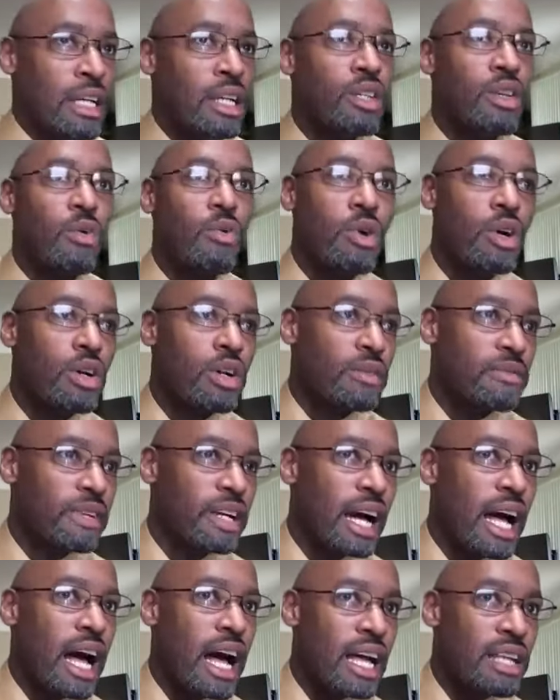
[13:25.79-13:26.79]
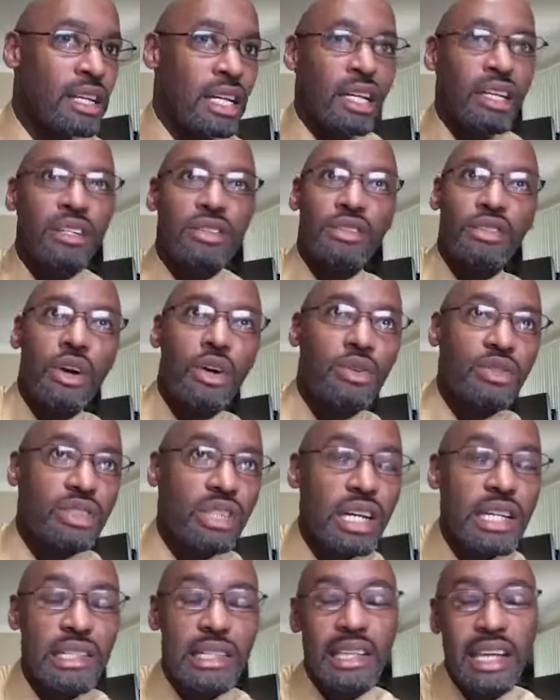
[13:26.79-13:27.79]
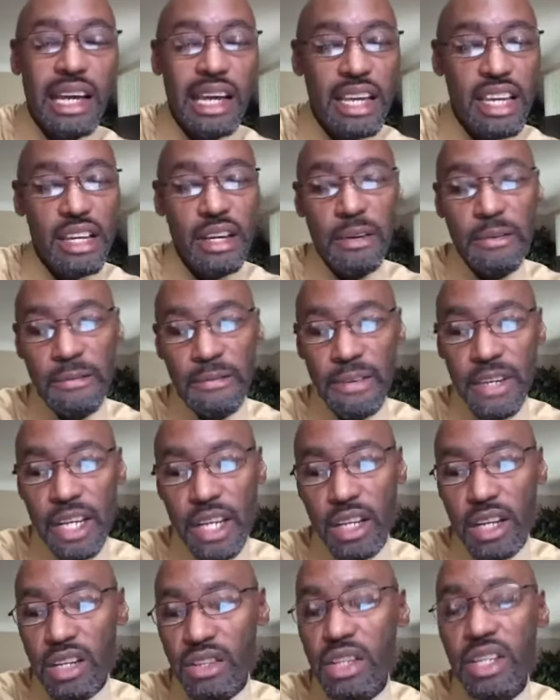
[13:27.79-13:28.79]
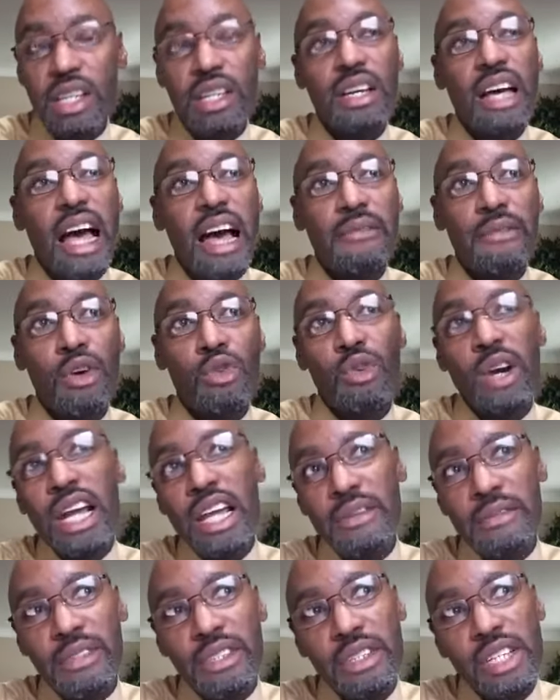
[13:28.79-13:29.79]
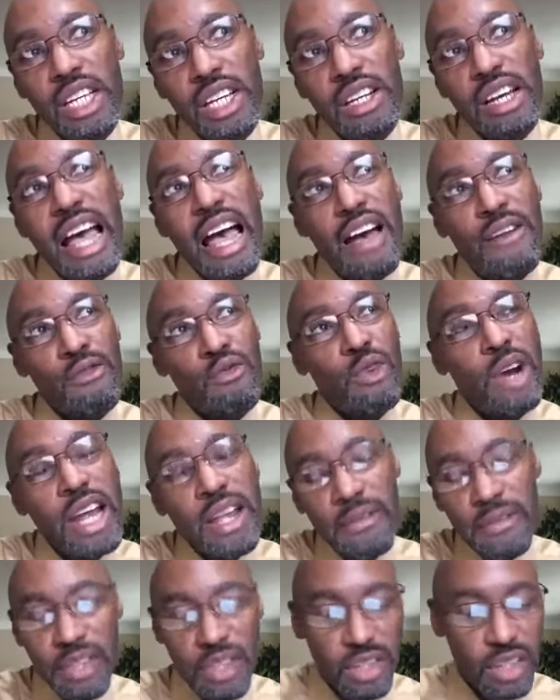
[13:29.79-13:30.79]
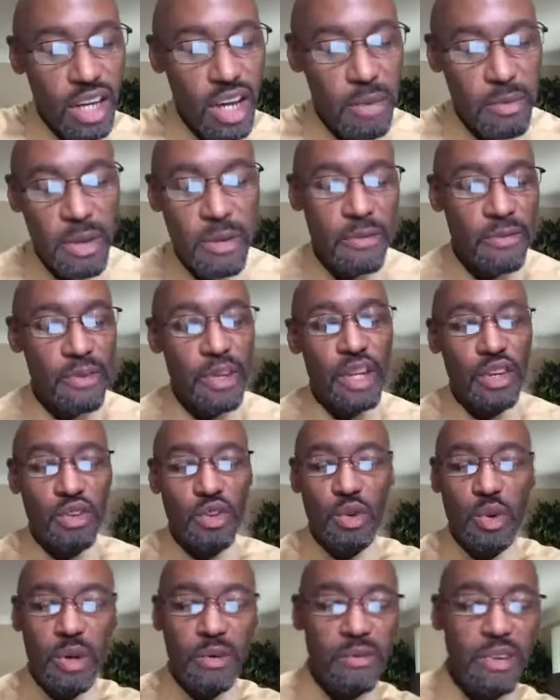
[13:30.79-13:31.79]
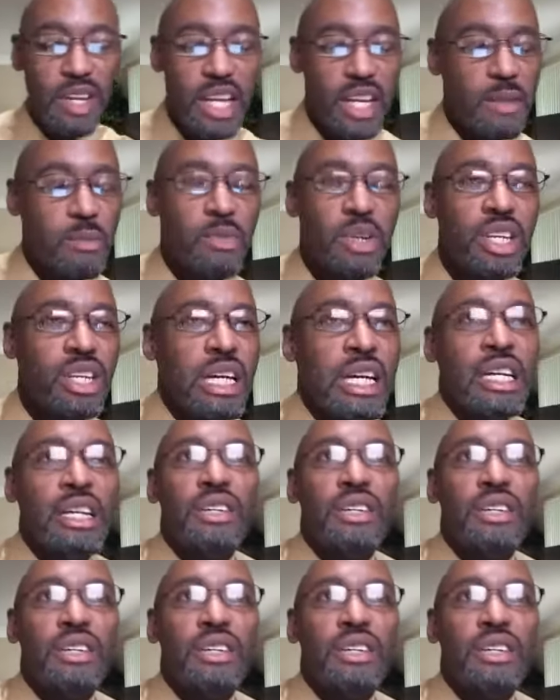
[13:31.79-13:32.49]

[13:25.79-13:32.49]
The word of God shows us that he could feed us, he could have a raven, he could have ravens come and feed you if need be.